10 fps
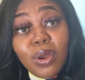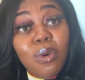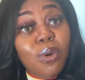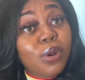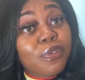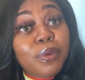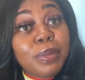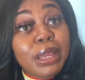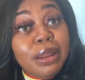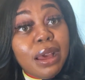Order from
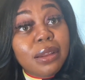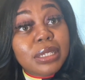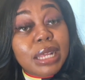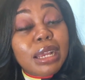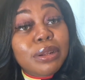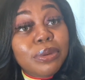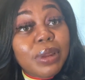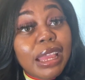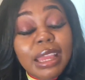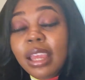McDonald's, I could do
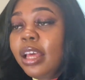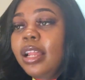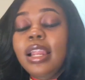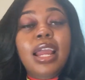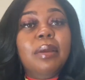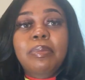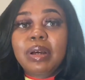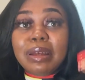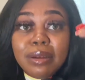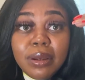that. Like,
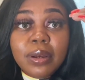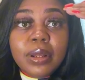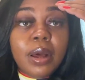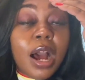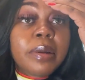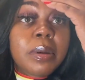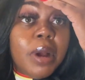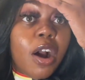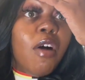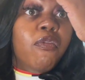but cook, I'm talking
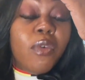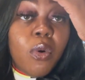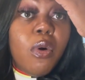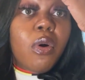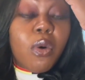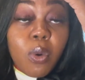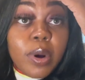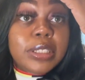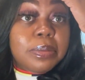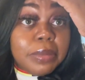about a full
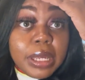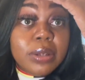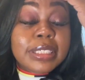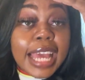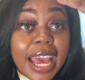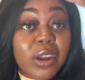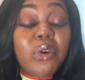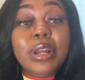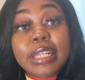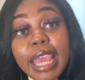course meal, side
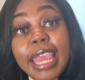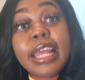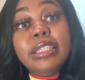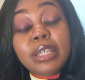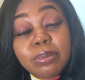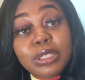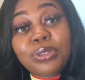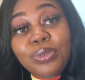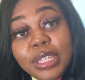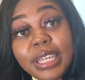orders, and something
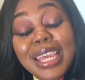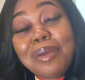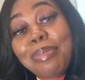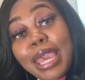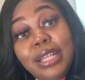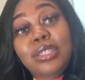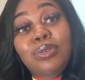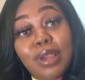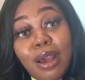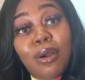sweet. He could bake
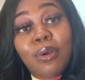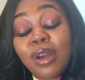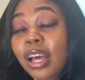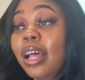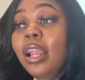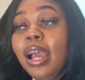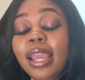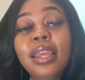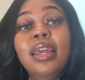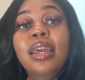too, y'all.
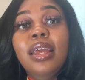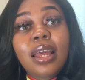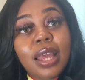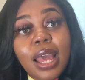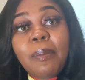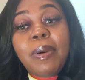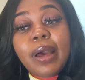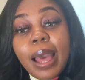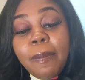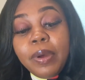Like,
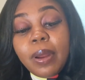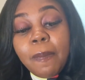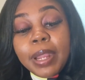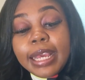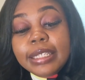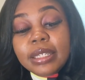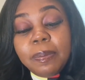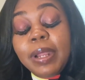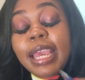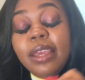I put a
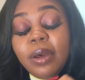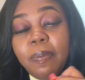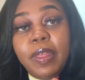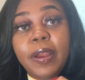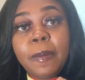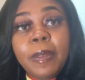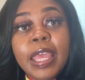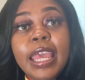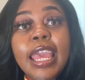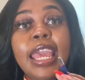plate up there,
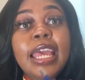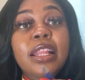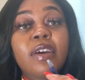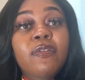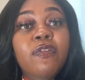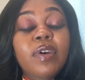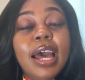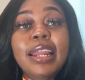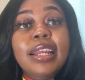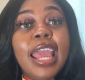and
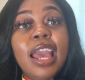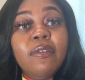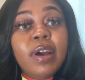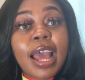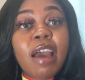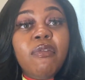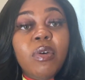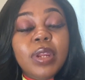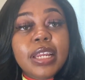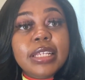I didn't have an
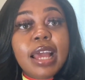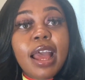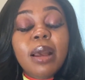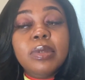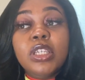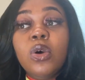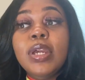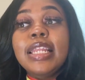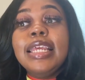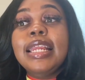iPhone at the time, so
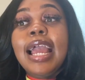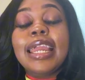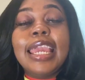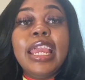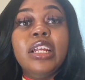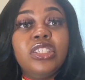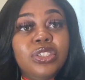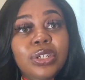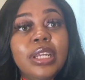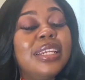it did not
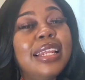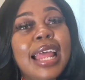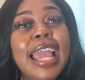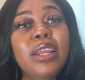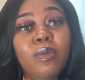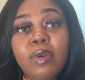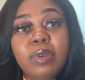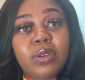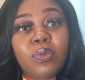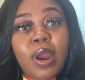catch the lighting on
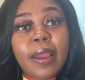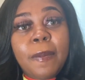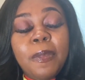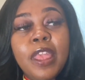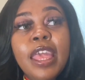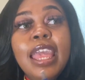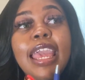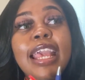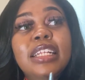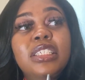this right.
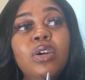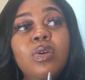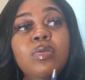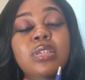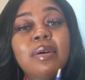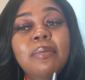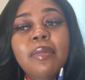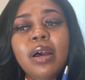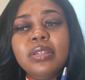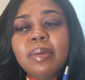And so
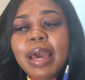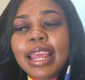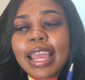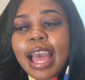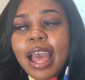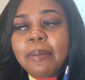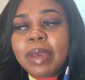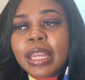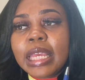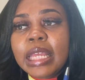somebody
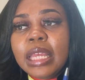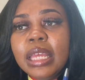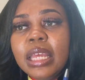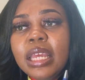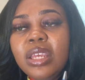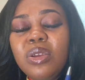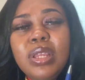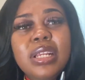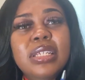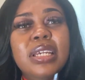commented, you
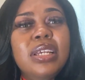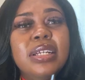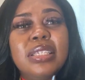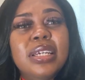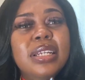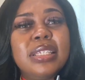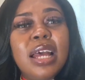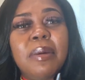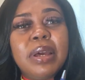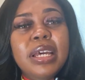need to tell your son to
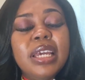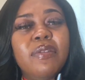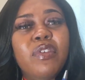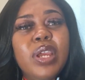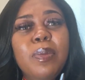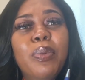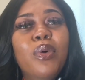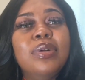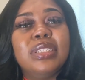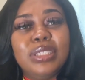stop cooking before he
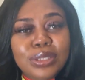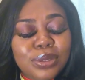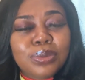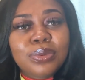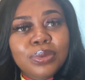poison you.